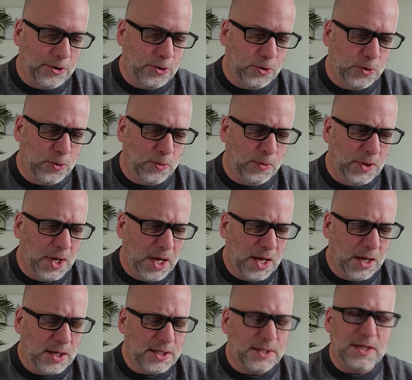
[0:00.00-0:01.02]
who
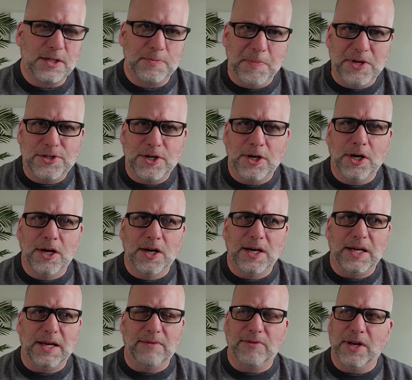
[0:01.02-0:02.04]
dismissed
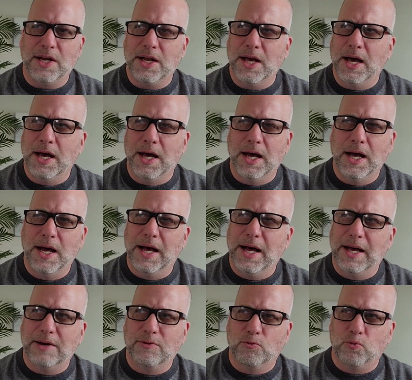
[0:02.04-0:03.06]
her, even
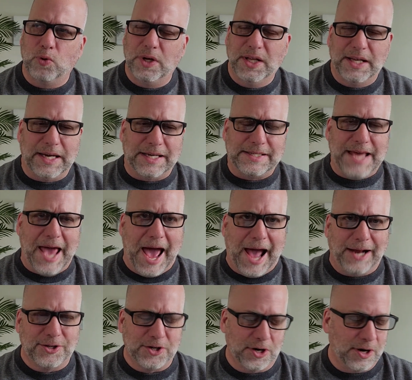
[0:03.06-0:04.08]
really
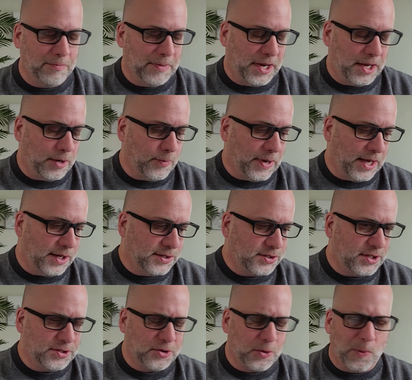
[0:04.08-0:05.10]
attacked her in many
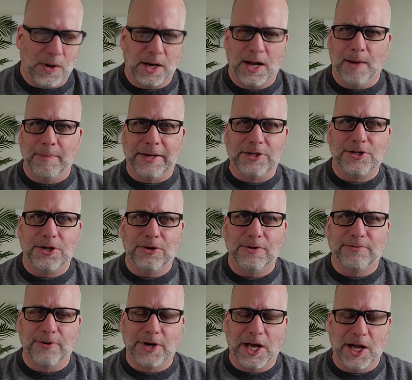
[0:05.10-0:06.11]
ways, is the one coming to
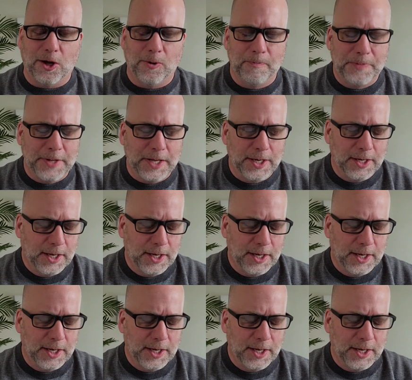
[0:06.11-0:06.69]
you for help,